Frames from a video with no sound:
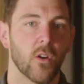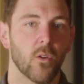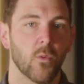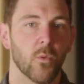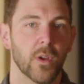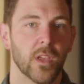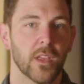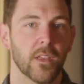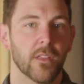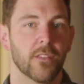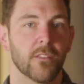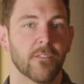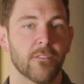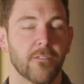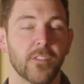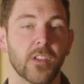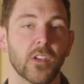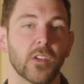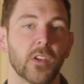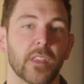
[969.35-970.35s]
with
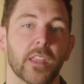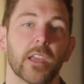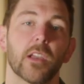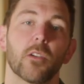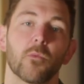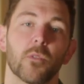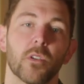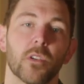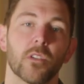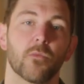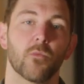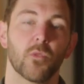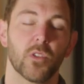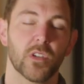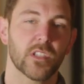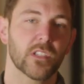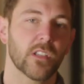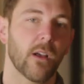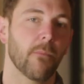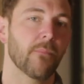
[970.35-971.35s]
feeling like we're
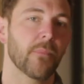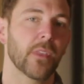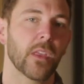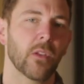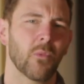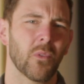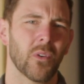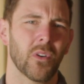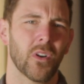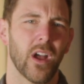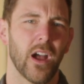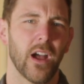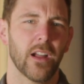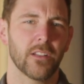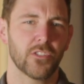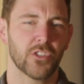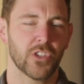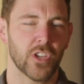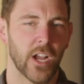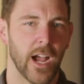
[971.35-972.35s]
something. We're a
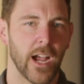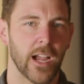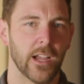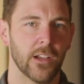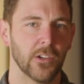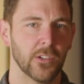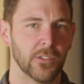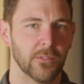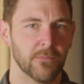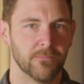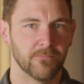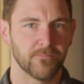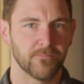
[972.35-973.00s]
child